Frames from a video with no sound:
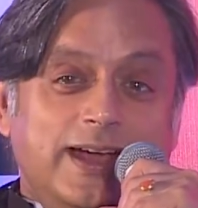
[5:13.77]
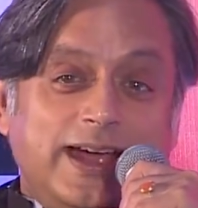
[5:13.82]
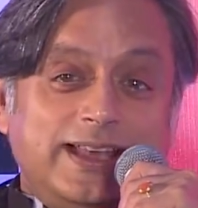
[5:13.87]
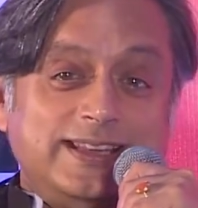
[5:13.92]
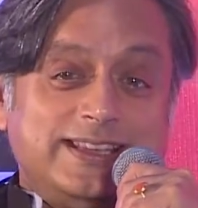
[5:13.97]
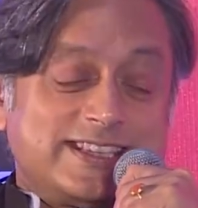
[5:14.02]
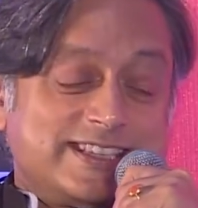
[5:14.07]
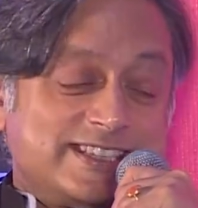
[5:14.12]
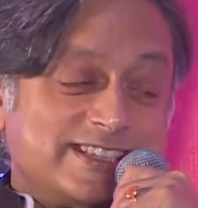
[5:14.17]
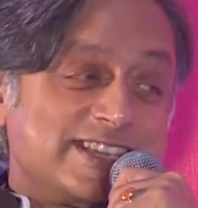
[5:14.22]

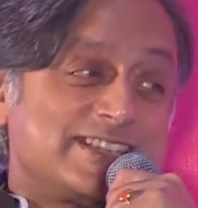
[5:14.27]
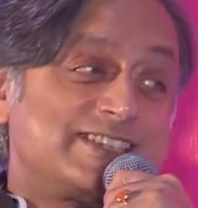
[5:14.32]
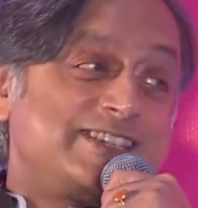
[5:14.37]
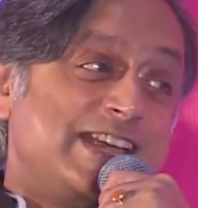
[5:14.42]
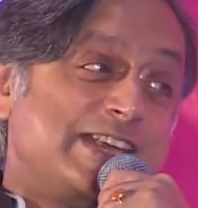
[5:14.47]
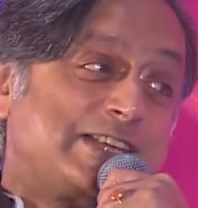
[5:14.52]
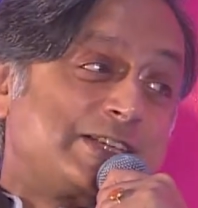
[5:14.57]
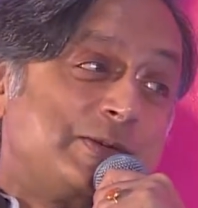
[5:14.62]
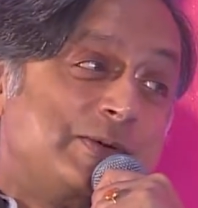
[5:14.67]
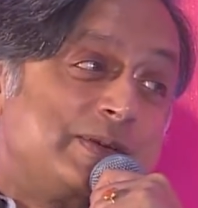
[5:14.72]
And this is a
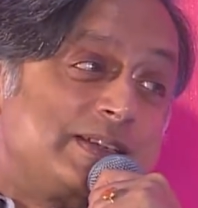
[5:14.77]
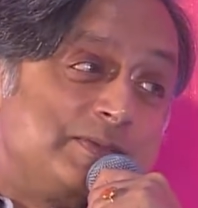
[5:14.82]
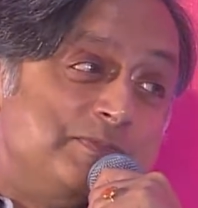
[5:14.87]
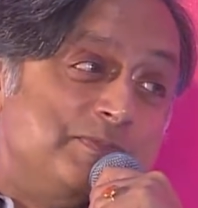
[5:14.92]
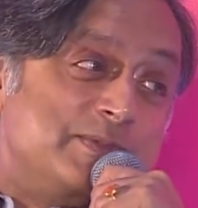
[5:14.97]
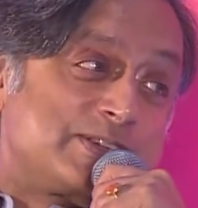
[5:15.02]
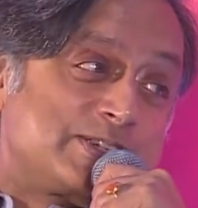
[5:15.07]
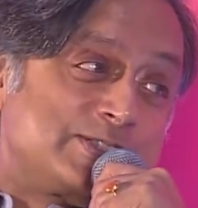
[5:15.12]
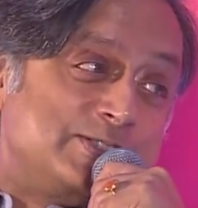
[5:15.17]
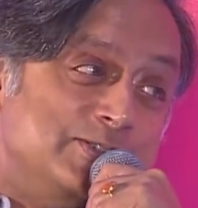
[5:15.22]
Jesuit
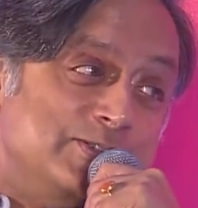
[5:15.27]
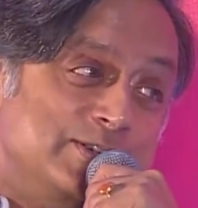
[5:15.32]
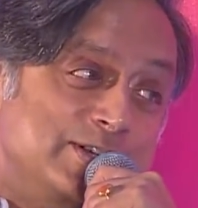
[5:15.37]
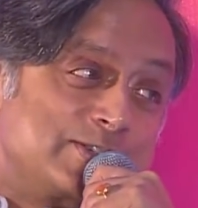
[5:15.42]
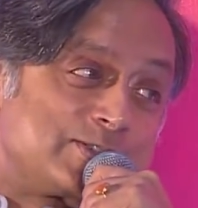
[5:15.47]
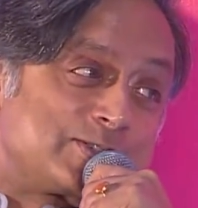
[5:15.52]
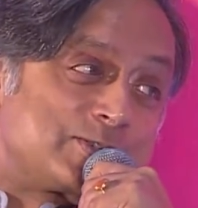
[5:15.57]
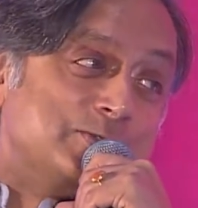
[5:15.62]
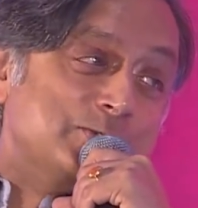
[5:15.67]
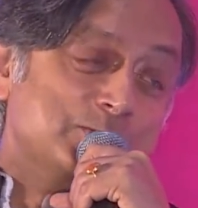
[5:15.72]
missionary
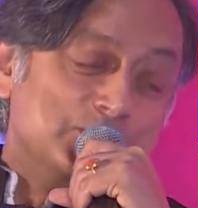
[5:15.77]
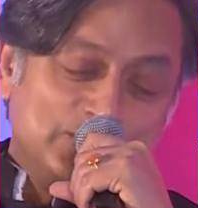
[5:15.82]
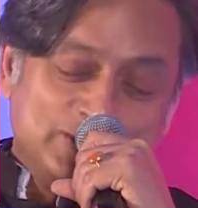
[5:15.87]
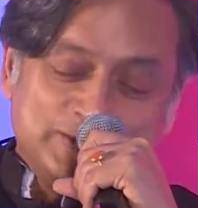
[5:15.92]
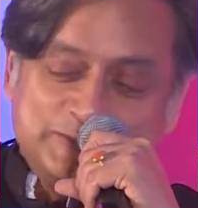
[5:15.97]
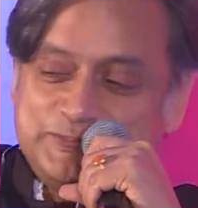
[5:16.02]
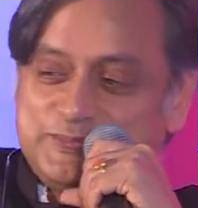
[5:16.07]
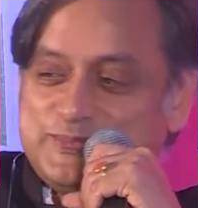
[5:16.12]
school.